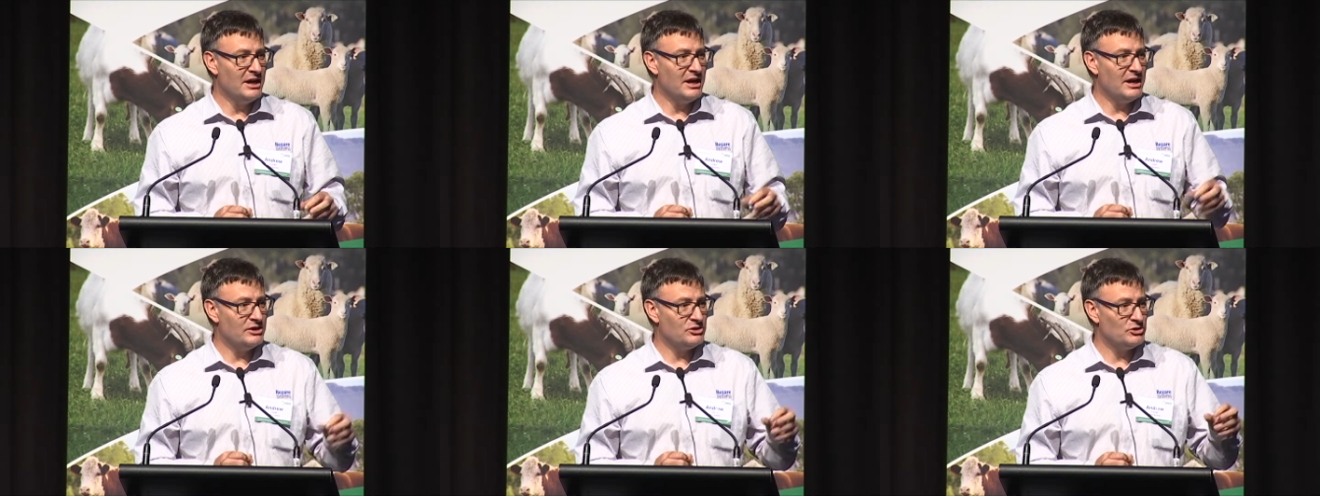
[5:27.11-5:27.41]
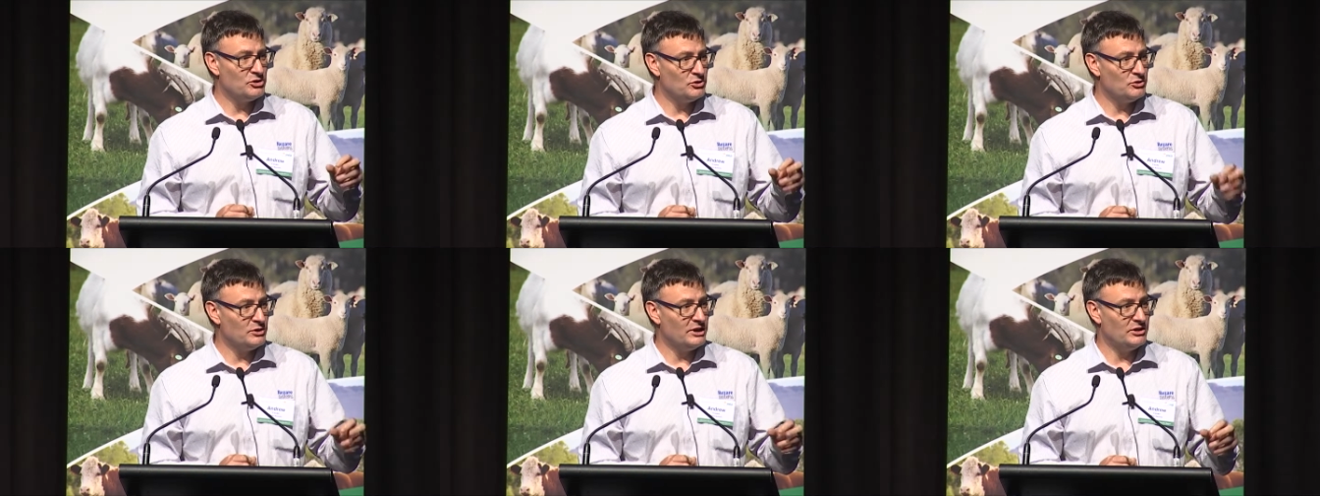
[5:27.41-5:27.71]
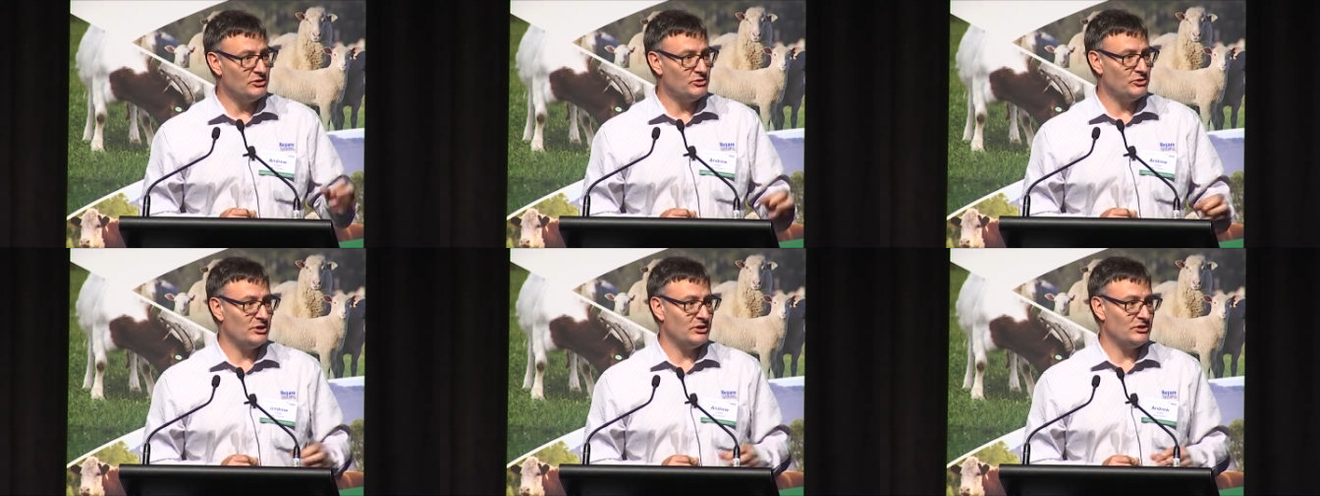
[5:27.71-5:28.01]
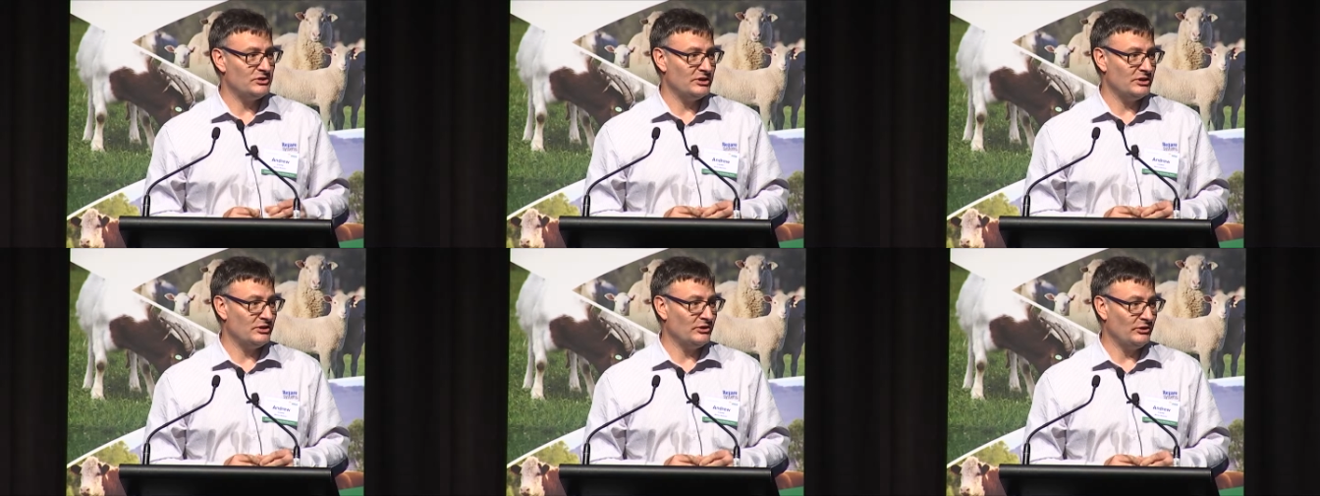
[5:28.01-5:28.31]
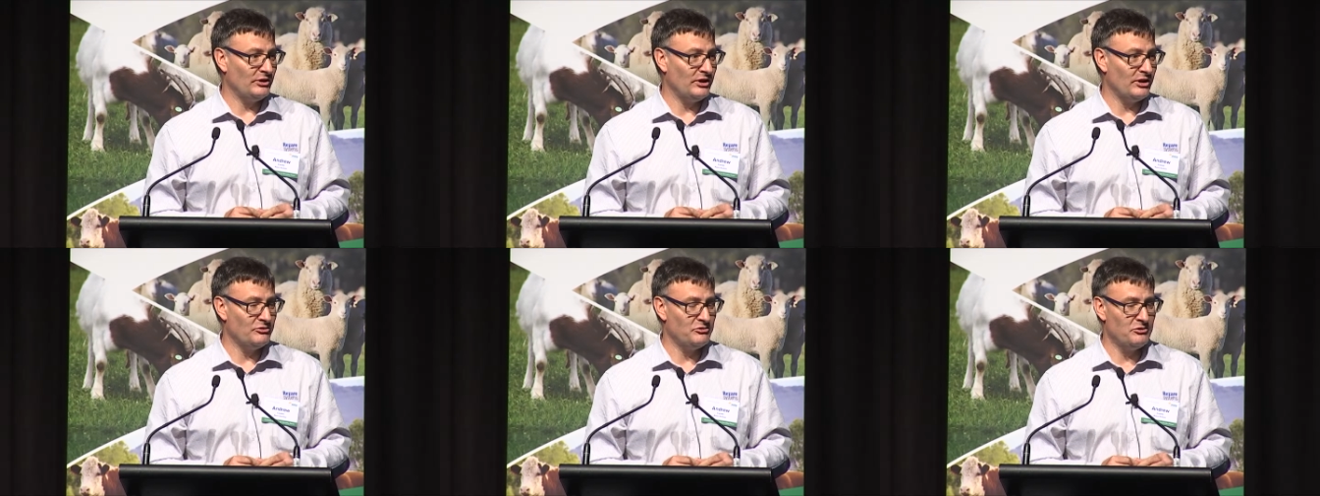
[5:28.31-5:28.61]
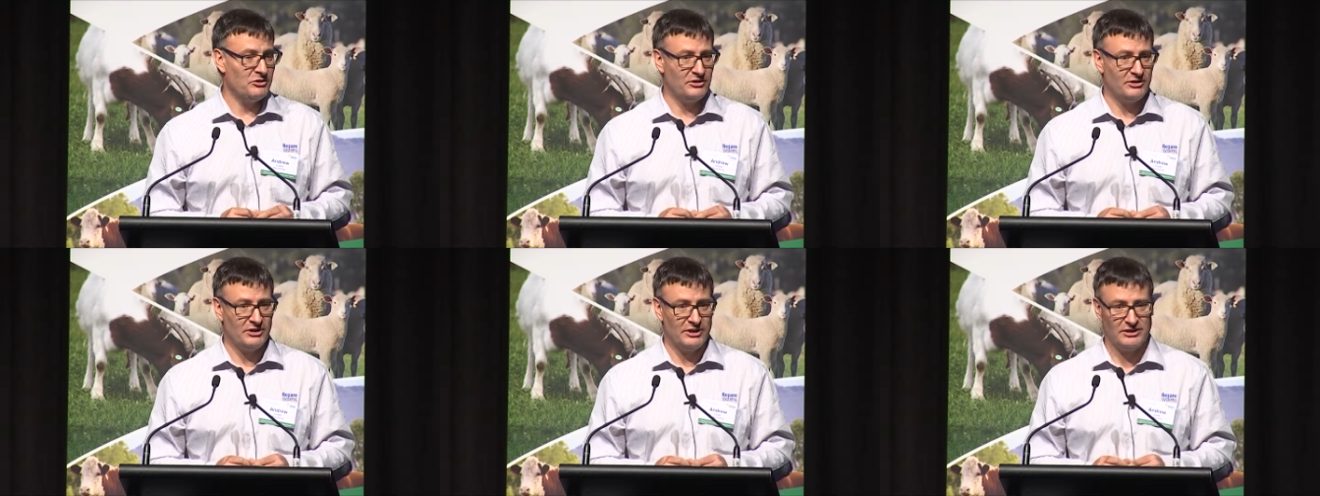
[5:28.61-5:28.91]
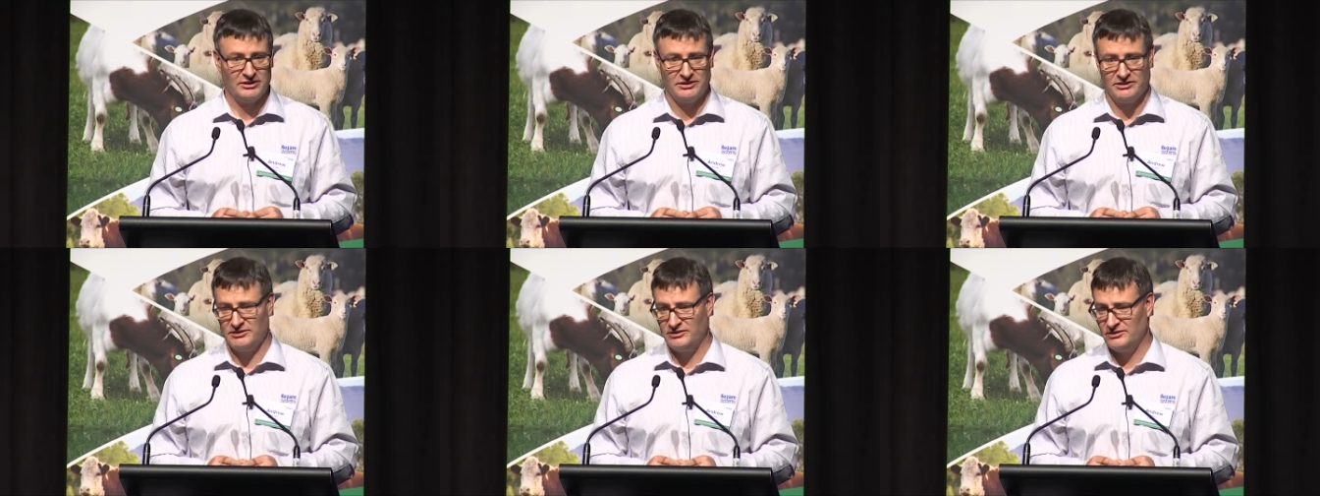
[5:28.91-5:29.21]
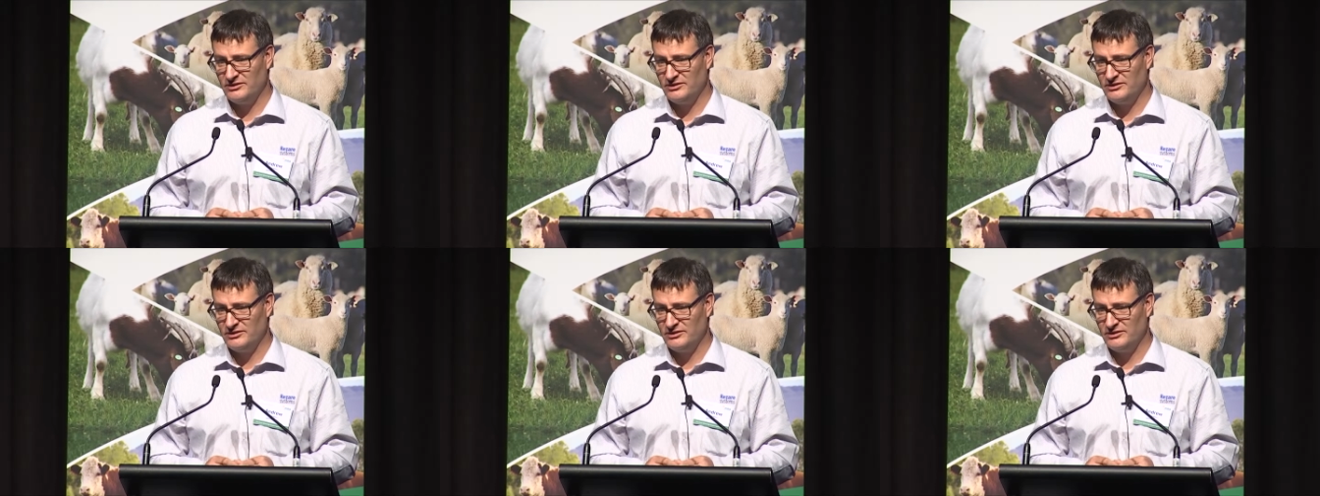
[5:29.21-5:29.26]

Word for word: and do interesting stuff with it.